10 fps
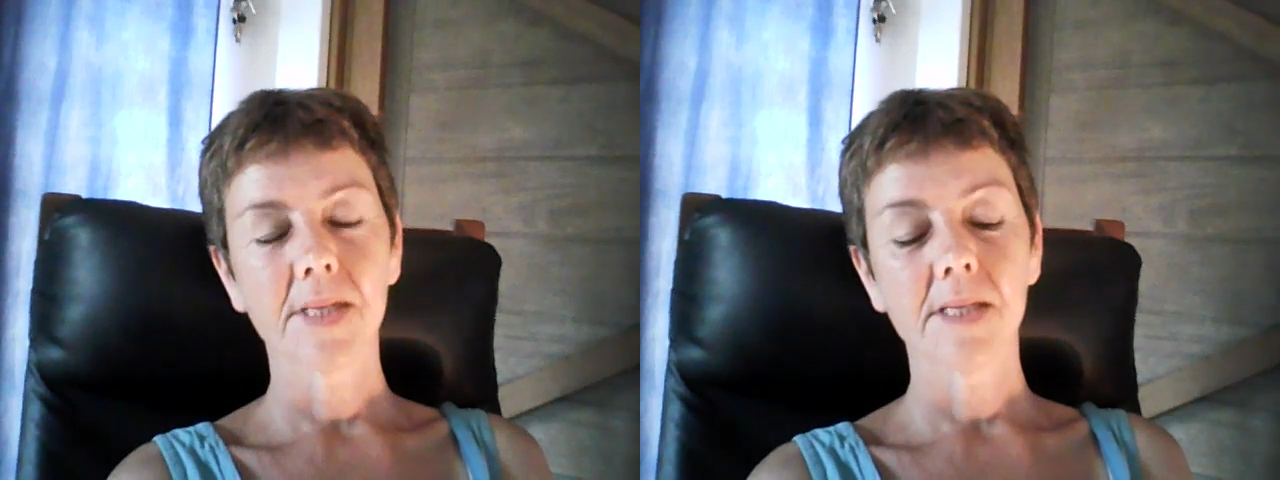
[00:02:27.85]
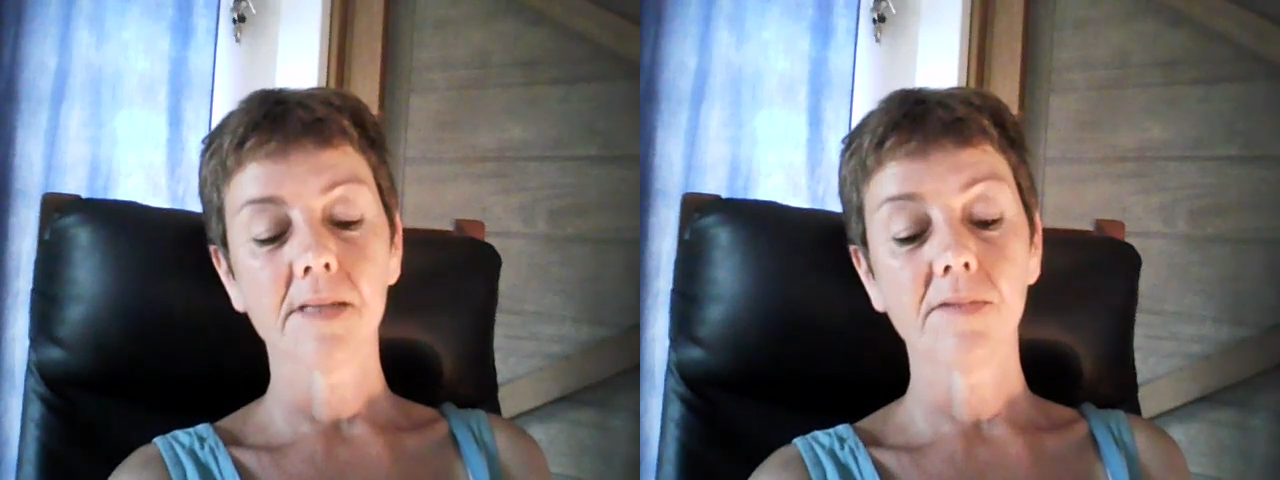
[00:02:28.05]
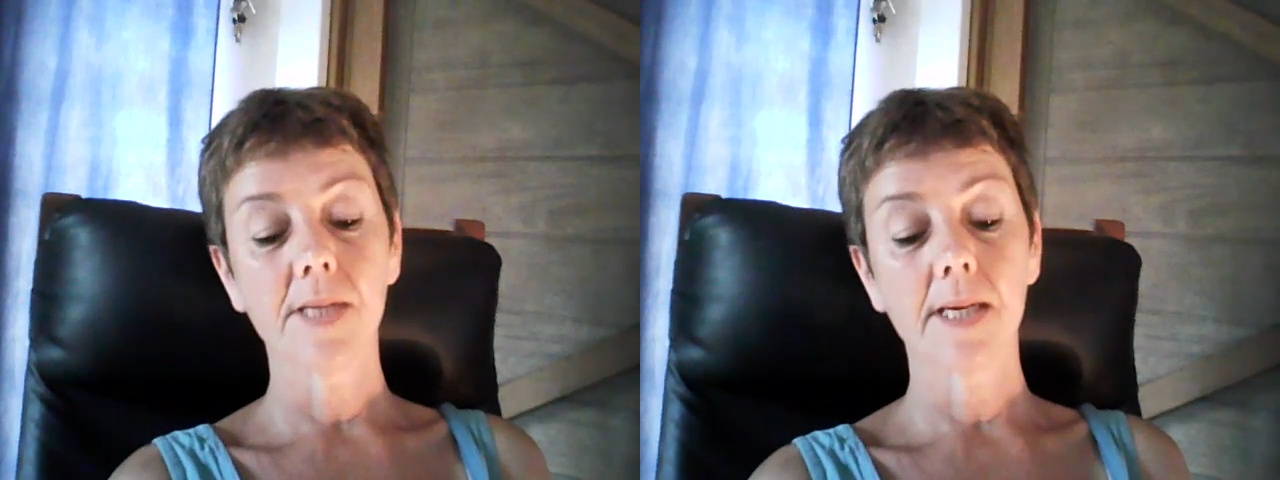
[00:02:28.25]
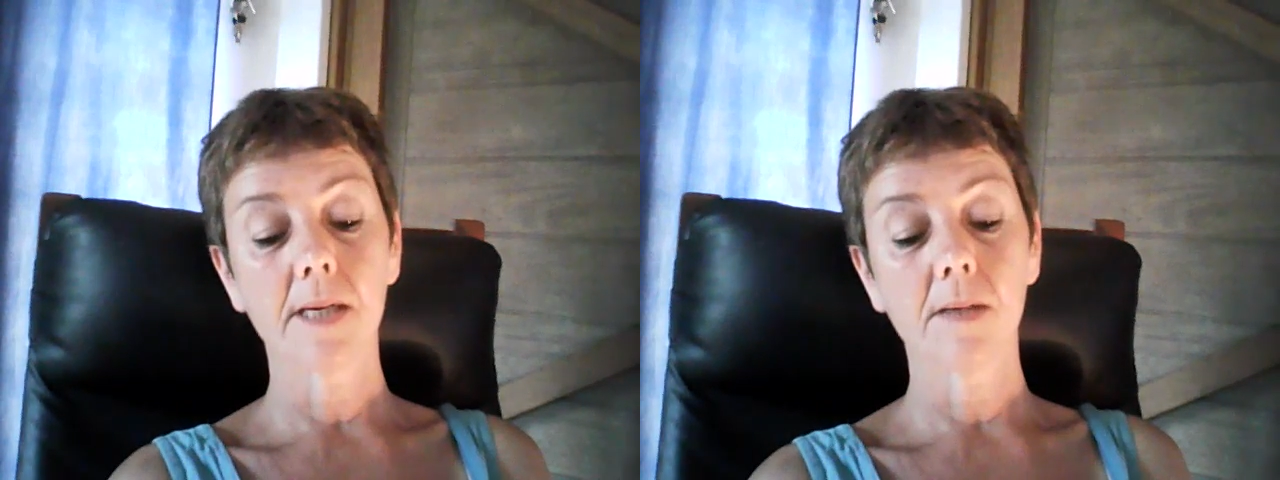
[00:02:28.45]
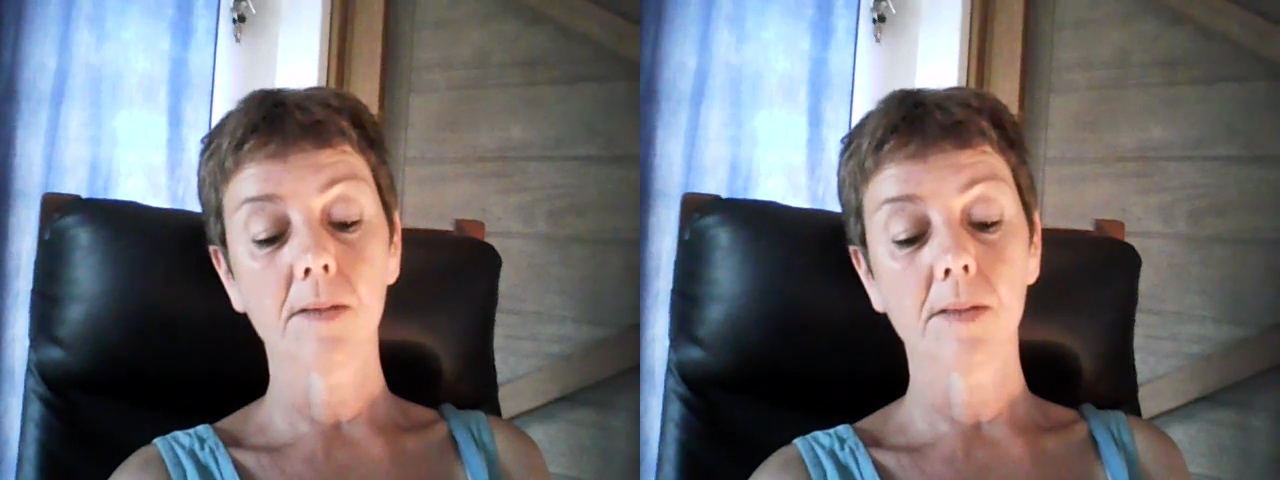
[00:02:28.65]
If they
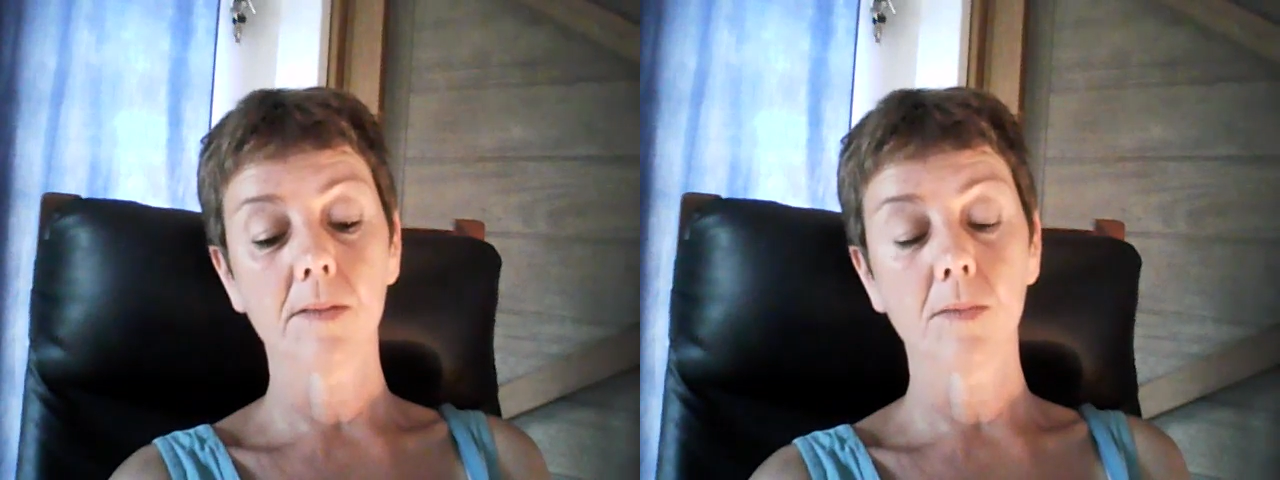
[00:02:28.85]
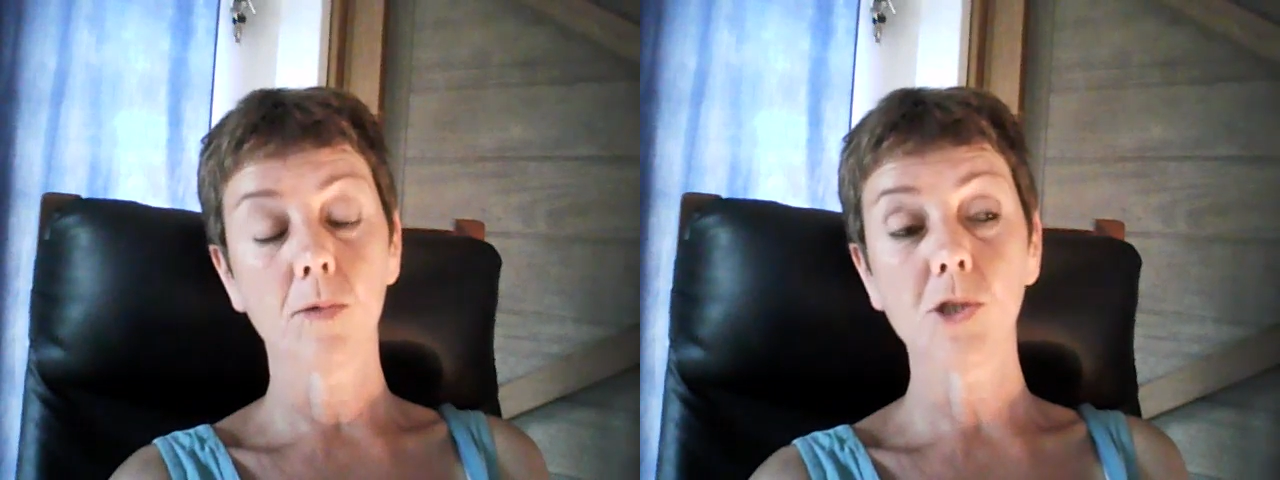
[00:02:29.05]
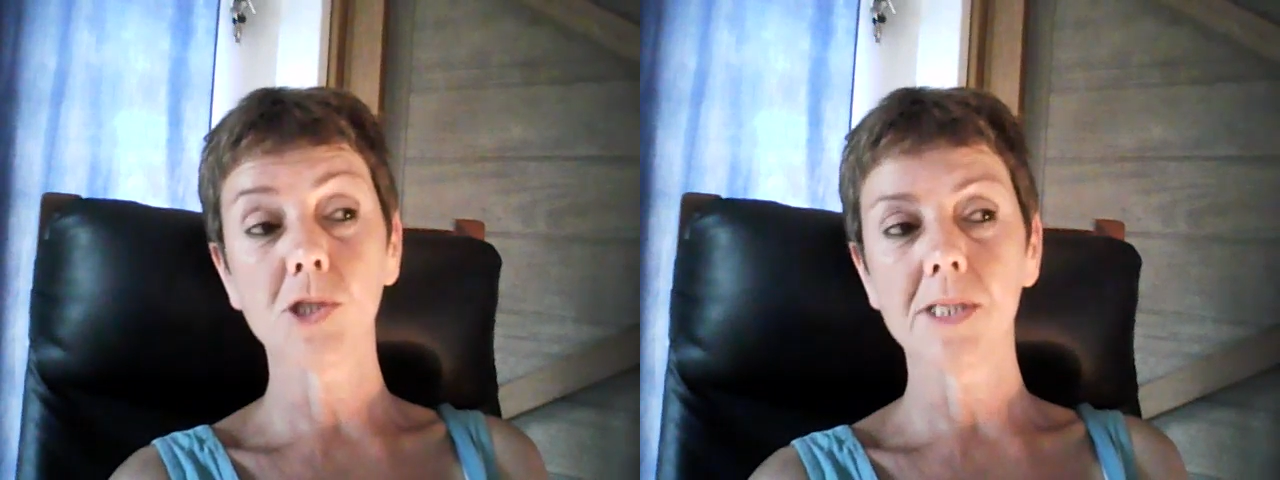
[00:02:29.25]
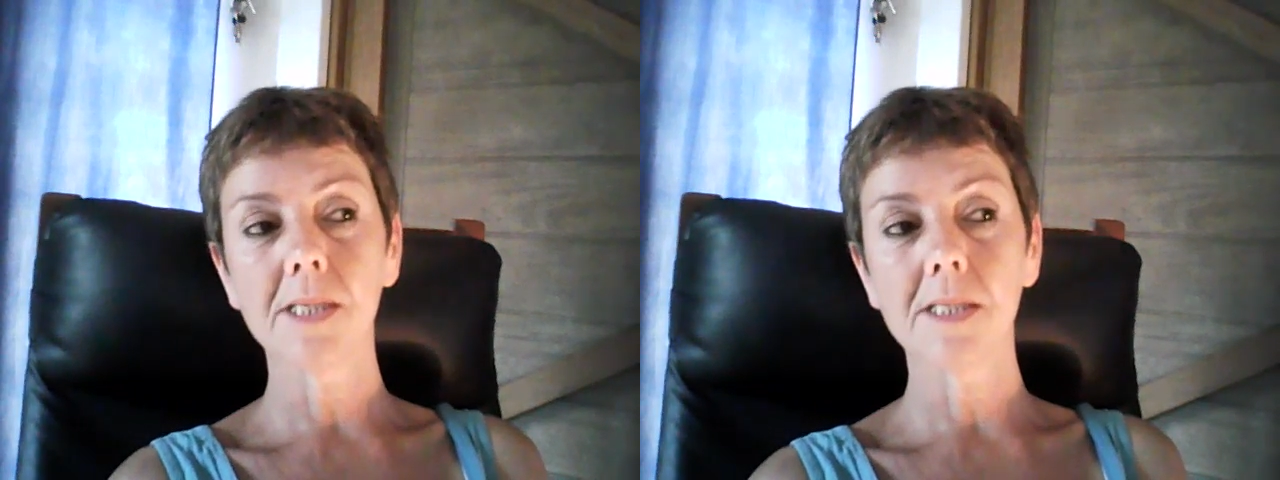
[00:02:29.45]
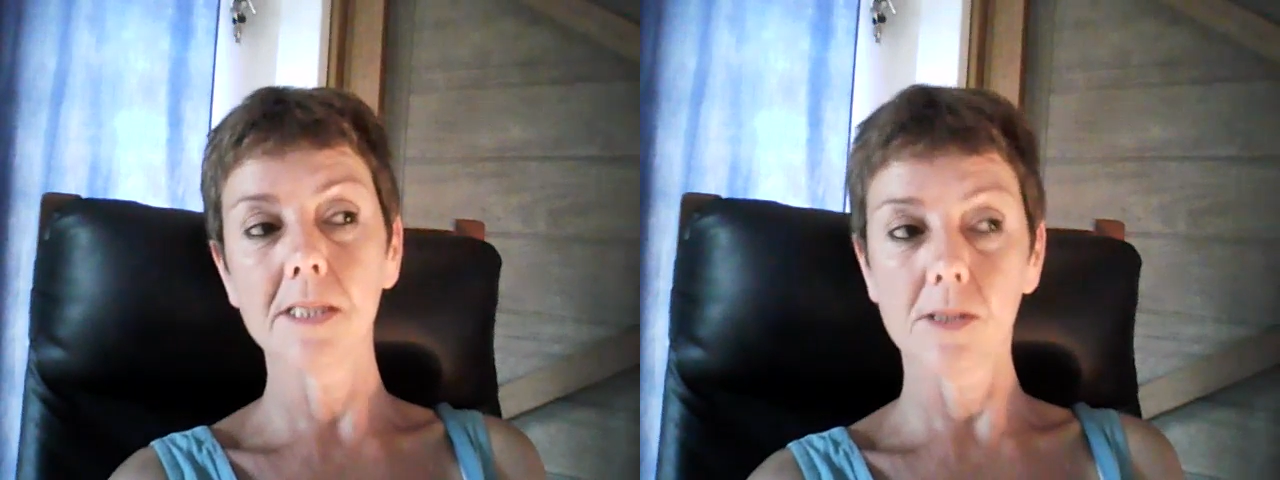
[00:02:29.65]
are
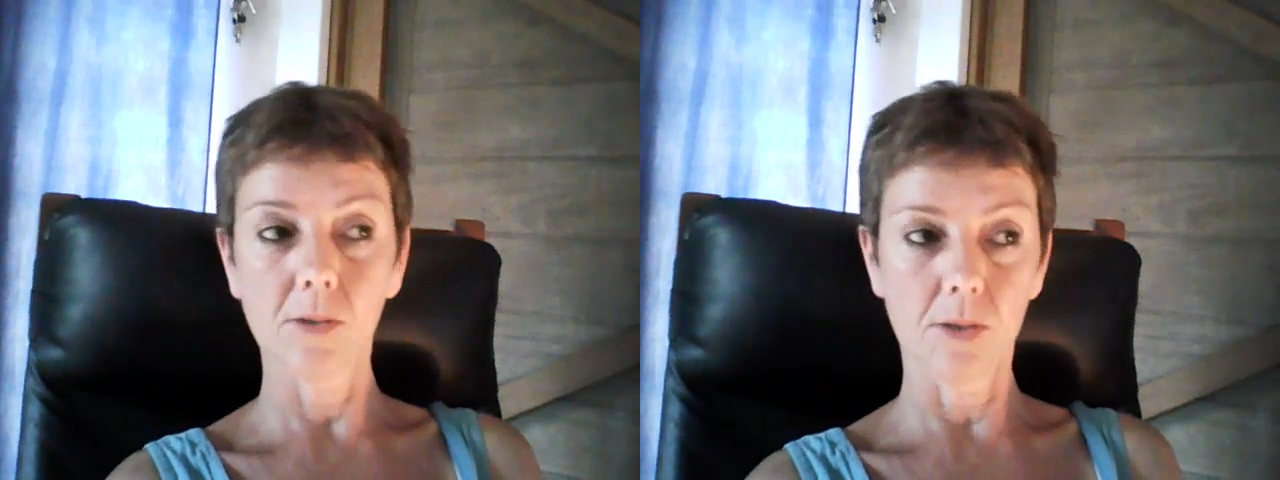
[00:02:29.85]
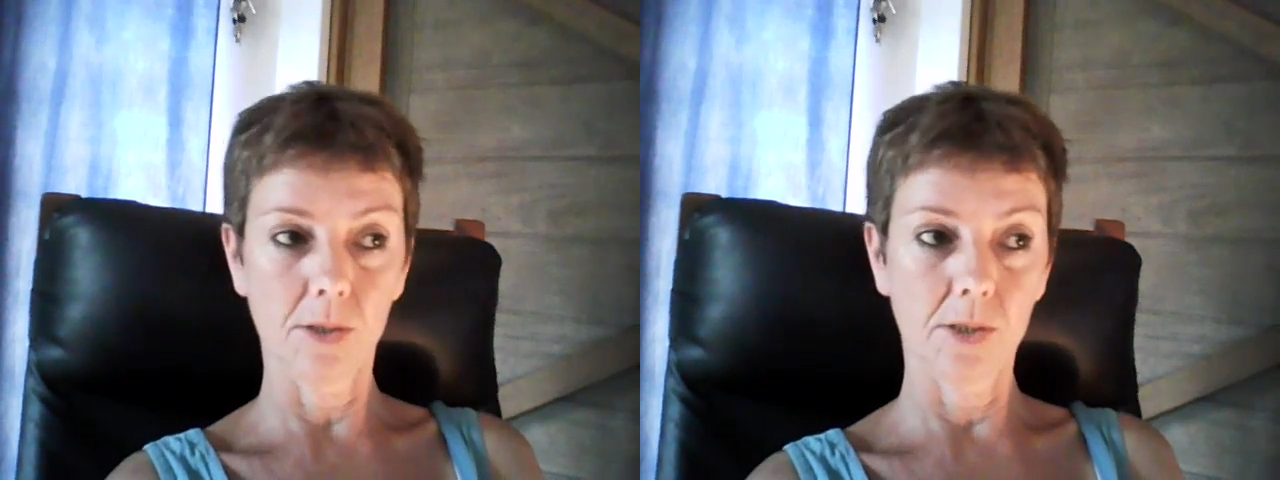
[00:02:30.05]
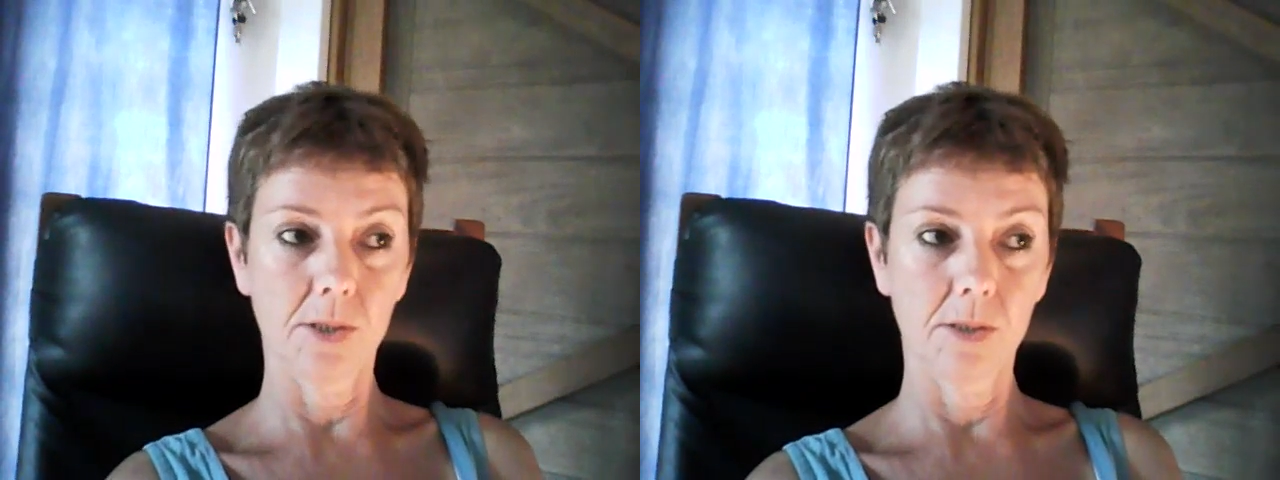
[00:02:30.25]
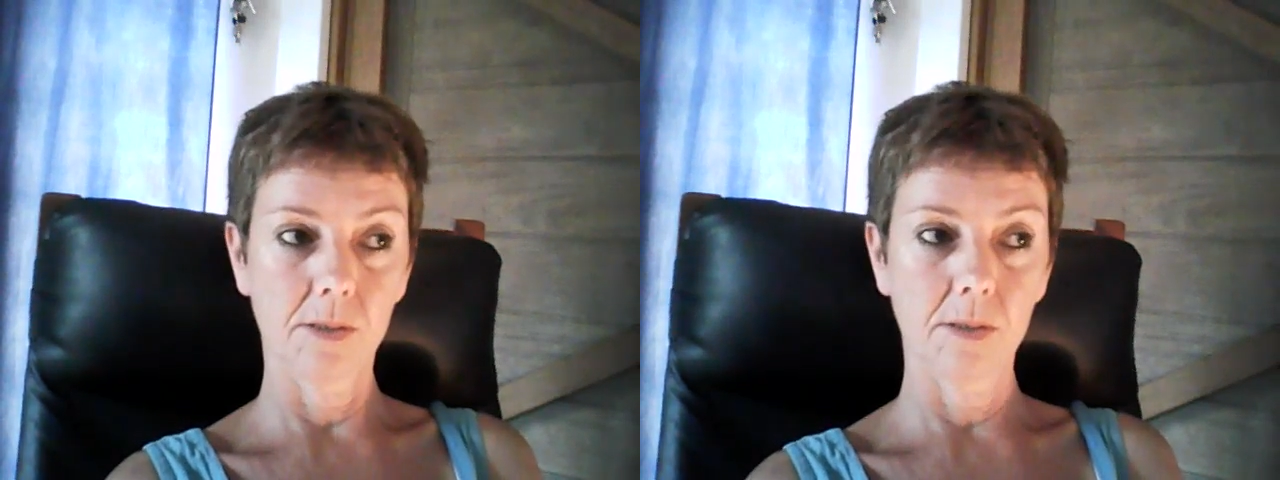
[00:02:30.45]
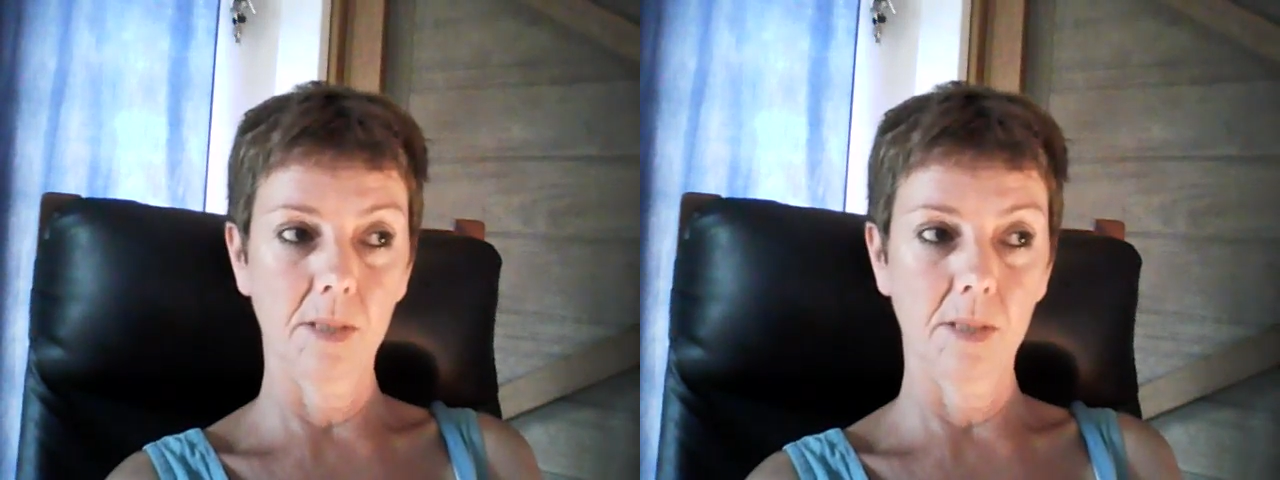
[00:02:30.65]
watching this course,